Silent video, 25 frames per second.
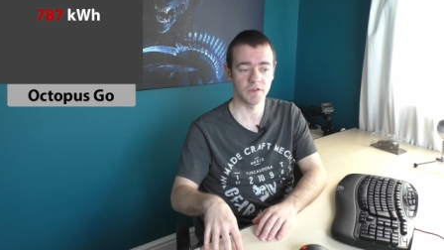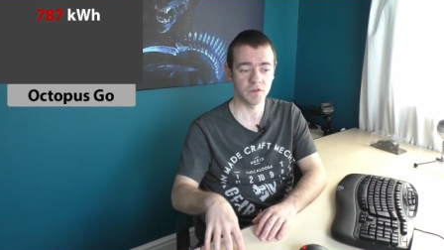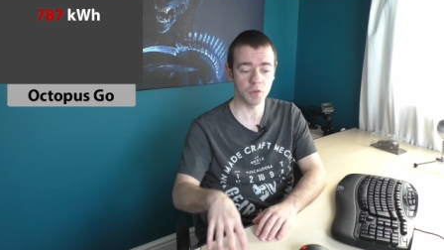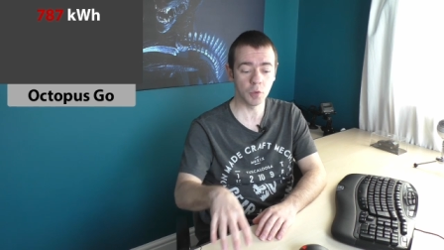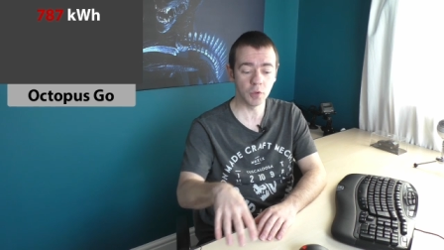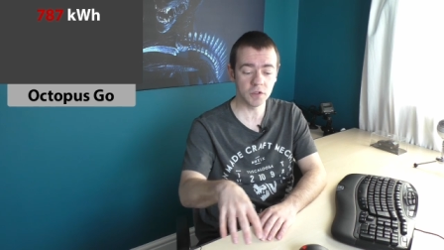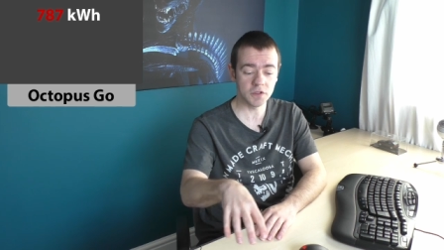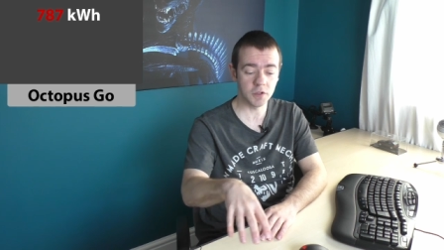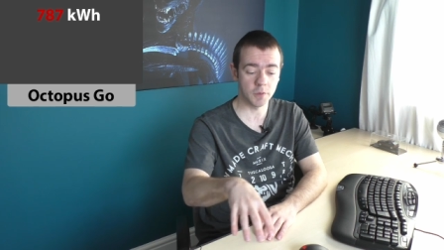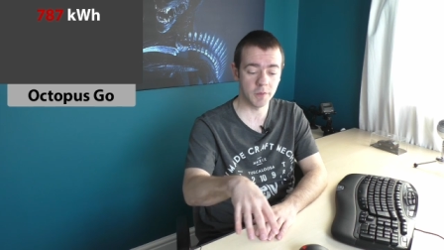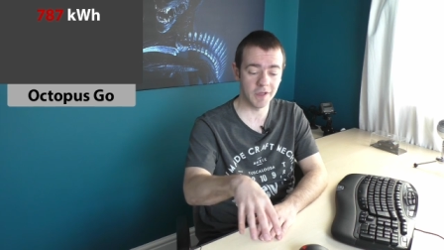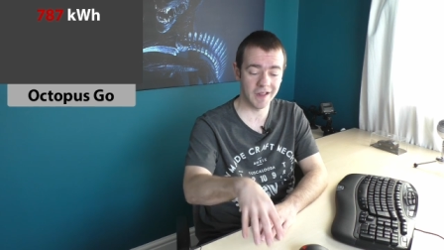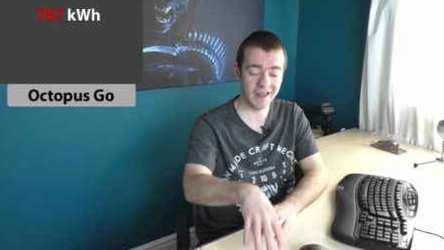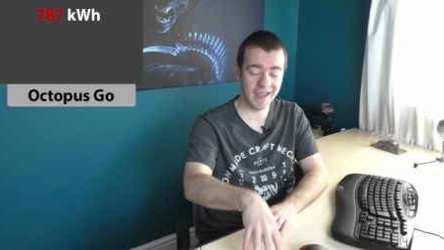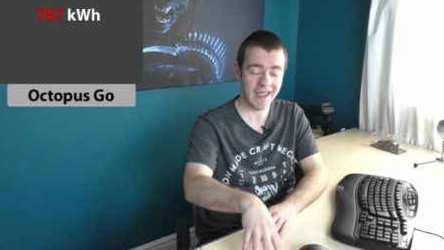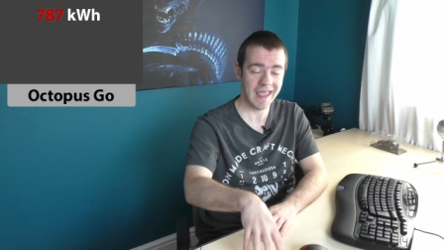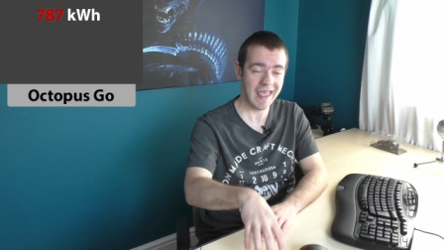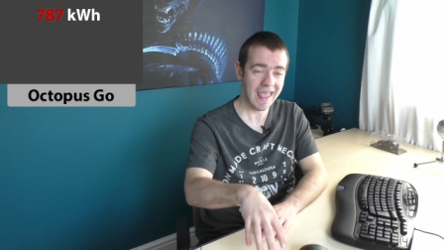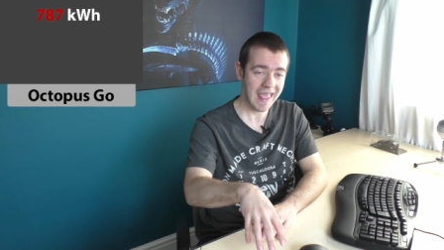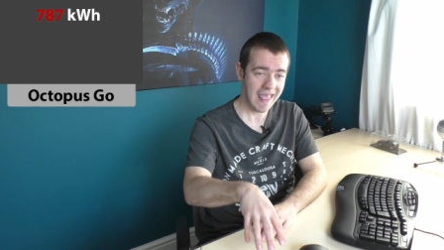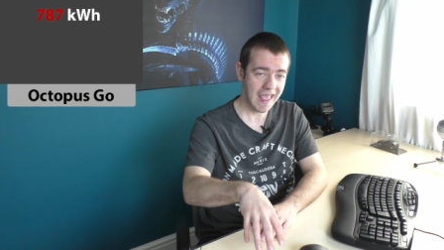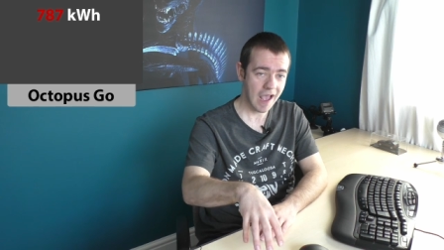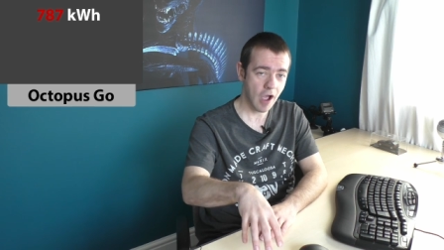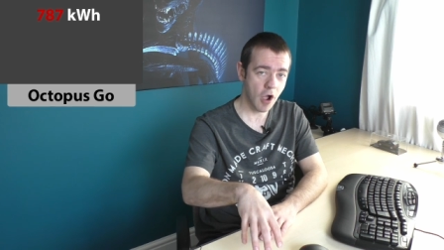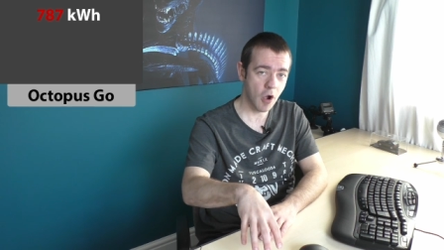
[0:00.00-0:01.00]
So ultimately,
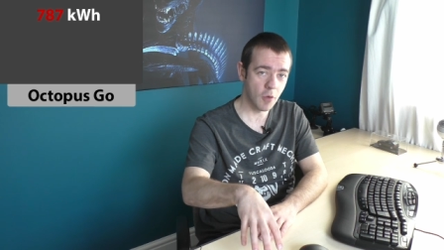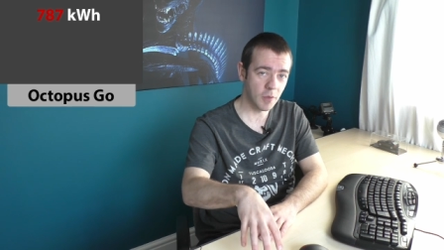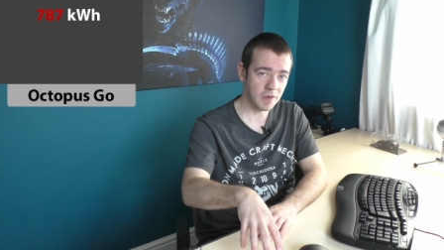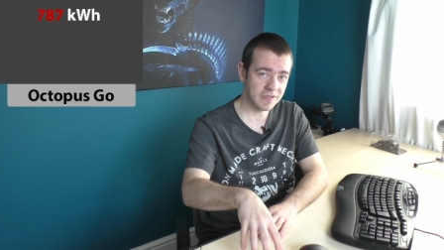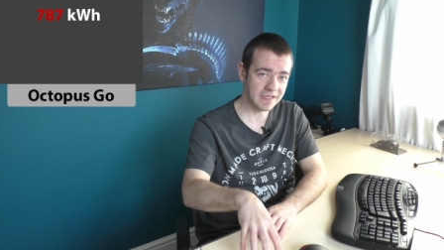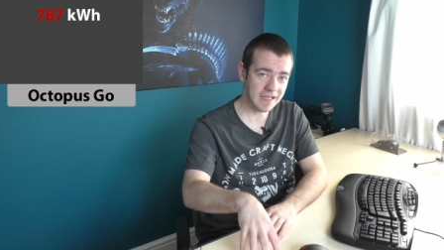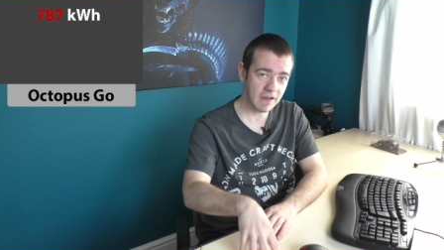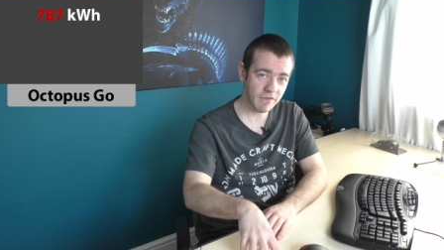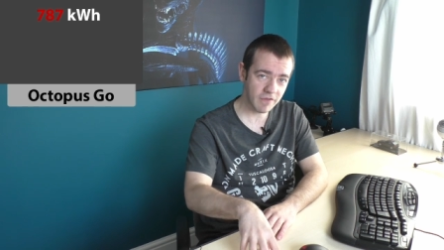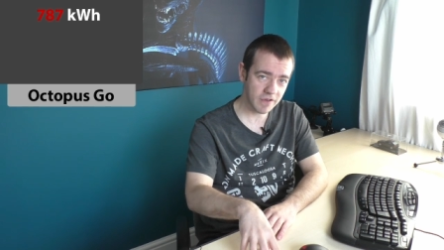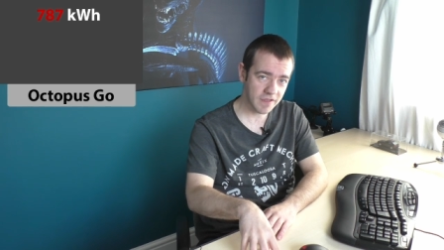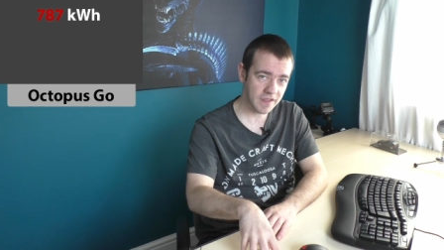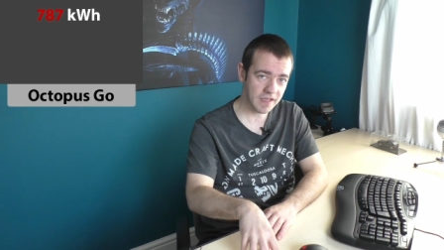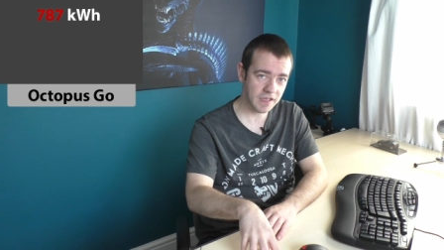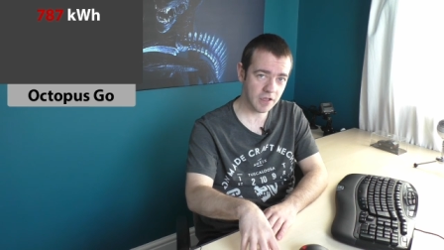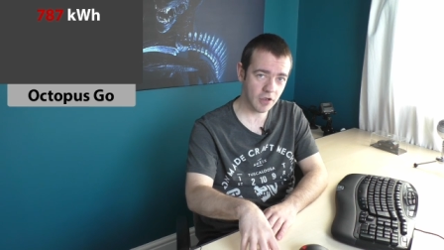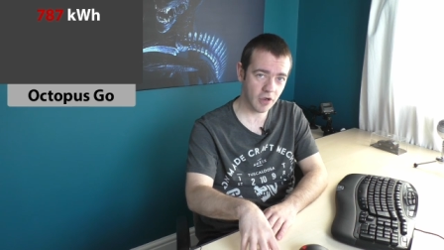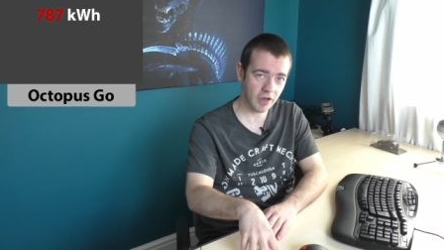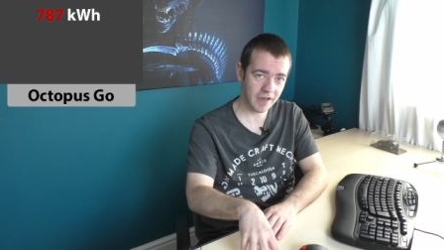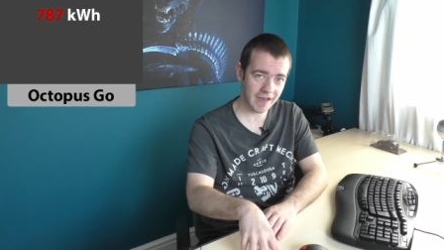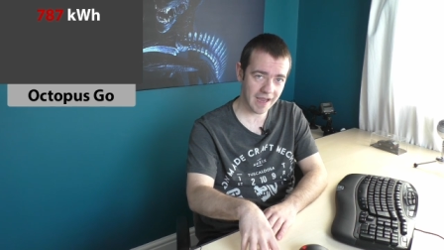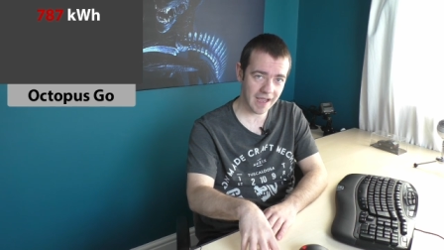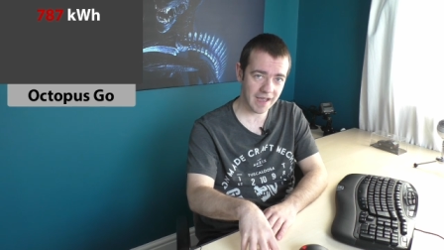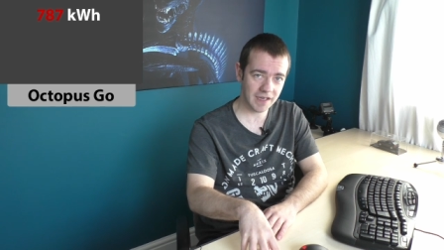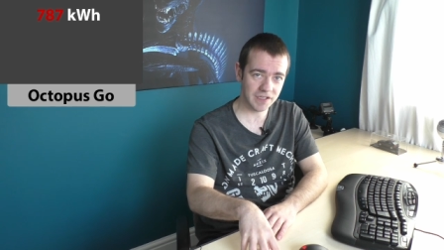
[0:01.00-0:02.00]
almost everything
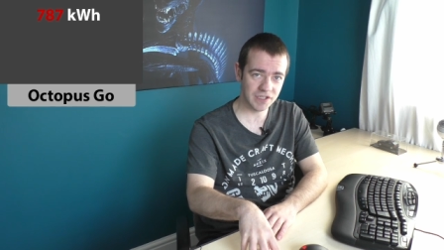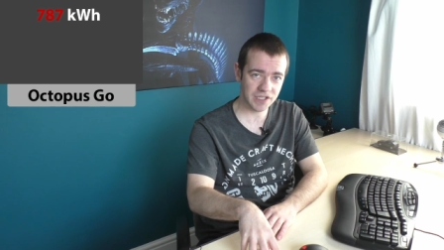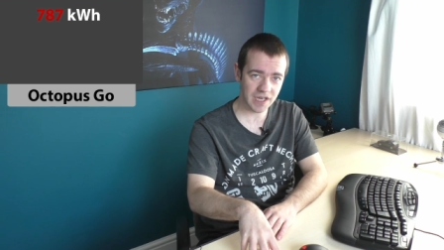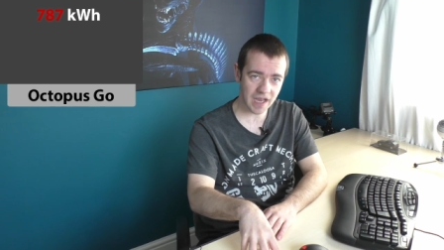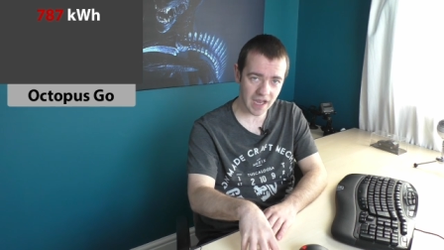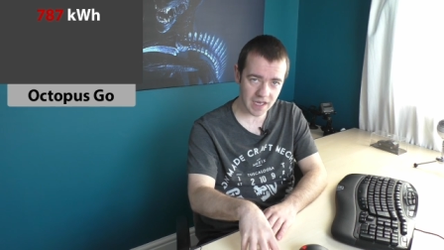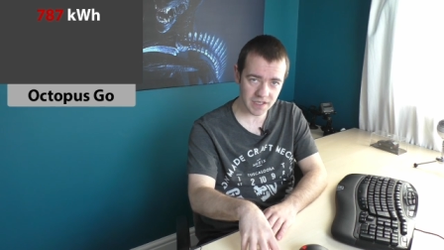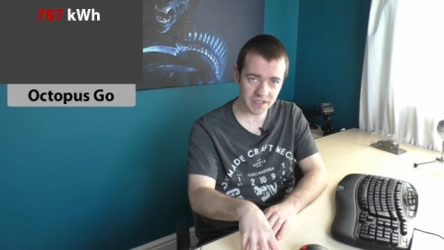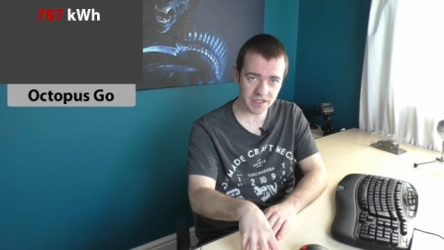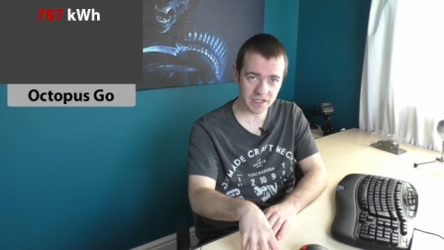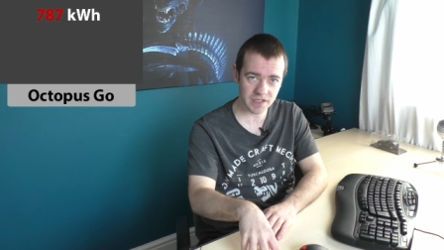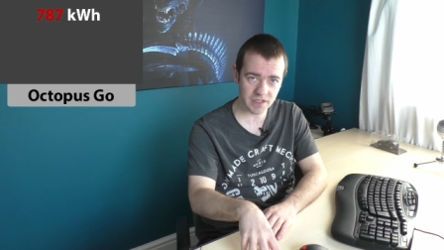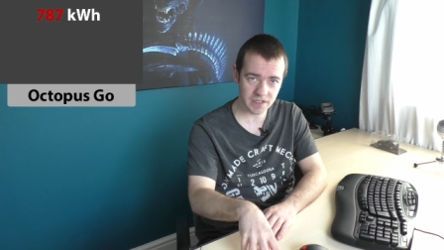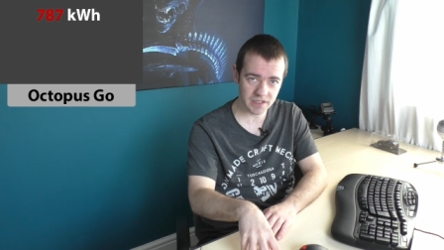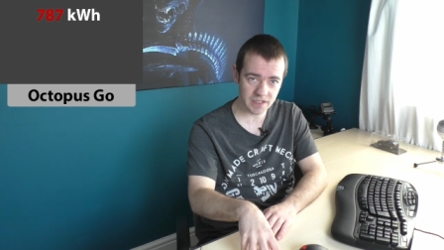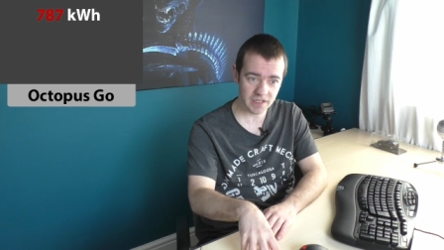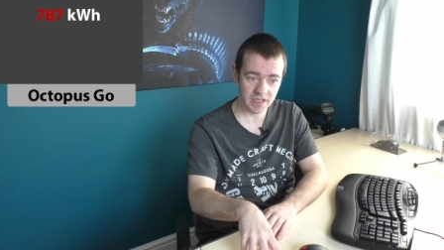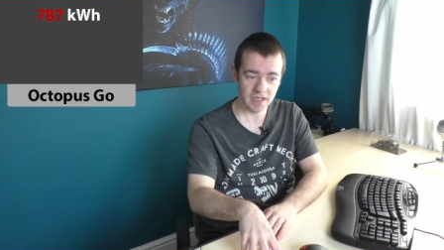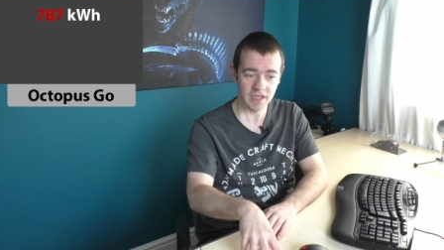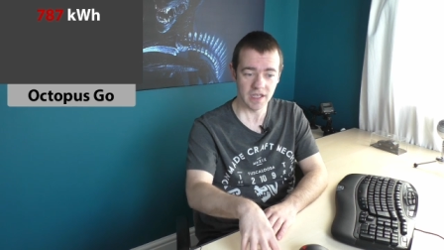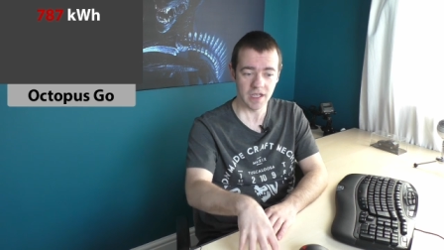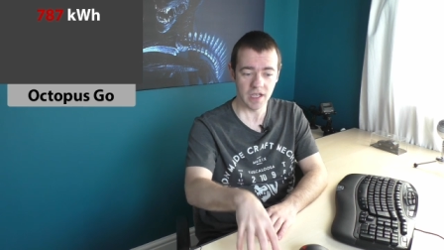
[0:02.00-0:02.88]
your car charges